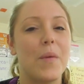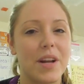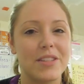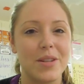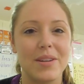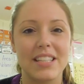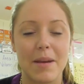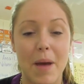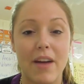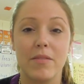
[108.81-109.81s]
when our students
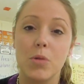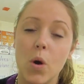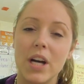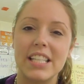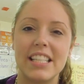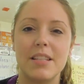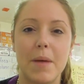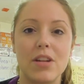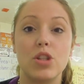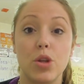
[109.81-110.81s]
get back from chorus, it's
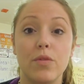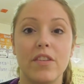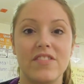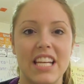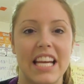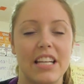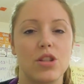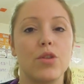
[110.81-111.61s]
about 2.15.